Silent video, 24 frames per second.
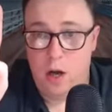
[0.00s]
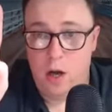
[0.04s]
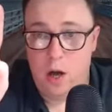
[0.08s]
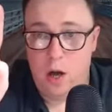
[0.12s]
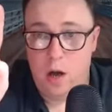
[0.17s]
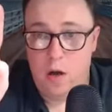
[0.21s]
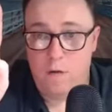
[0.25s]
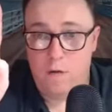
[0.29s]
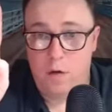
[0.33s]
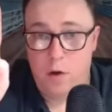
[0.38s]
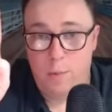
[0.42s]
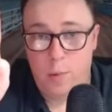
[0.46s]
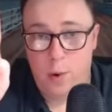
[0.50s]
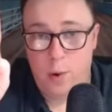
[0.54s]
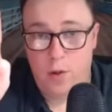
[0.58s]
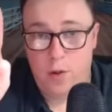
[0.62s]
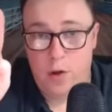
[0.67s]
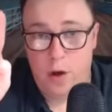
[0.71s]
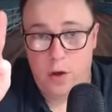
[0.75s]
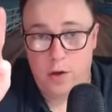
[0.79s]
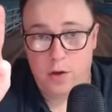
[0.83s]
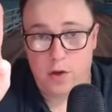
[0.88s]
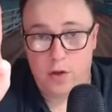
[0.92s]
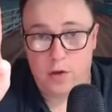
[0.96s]
If you put
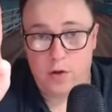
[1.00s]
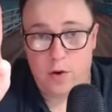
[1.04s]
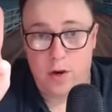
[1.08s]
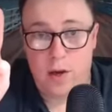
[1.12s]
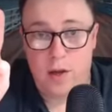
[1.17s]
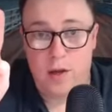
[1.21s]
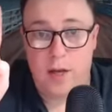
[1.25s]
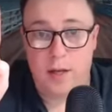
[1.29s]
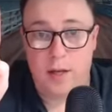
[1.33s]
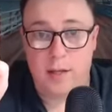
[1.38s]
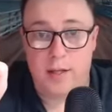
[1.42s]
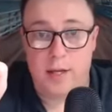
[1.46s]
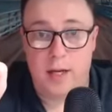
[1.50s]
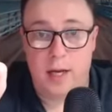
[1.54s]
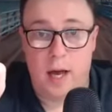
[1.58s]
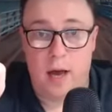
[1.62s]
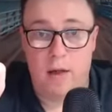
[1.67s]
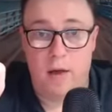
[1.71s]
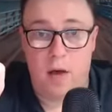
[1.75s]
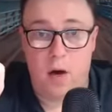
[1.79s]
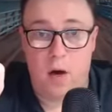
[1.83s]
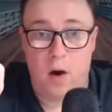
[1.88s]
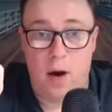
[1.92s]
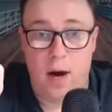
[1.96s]
those 3 things together,
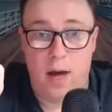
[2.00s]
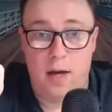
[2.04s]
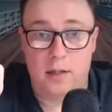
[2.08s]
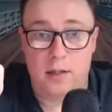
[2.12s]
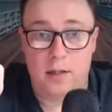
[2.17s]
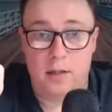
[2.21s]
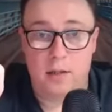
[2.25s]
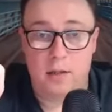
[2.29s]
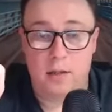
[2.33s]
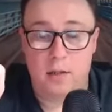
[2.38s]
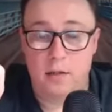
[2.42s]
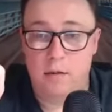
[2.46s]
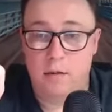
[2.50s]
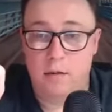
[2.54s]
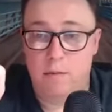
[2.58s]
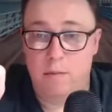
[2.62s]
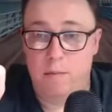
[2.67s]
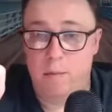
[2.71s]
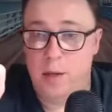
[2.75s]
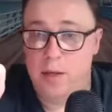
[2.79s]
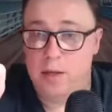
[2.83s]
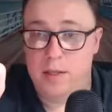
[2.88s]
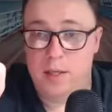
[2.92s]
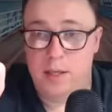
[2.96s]
guys,
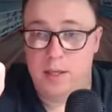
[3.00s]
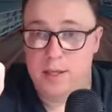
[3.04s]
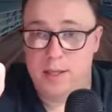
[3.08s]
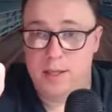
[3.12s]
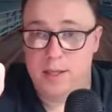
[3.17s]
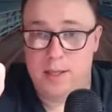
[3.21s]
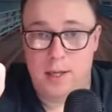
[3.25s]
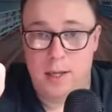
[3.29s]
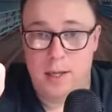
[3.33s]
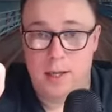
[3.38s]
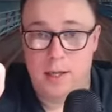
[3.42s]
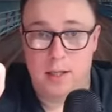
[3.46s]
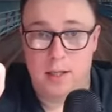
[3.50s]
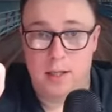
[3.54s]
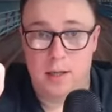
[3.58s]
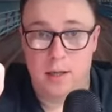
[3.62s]
business is easy.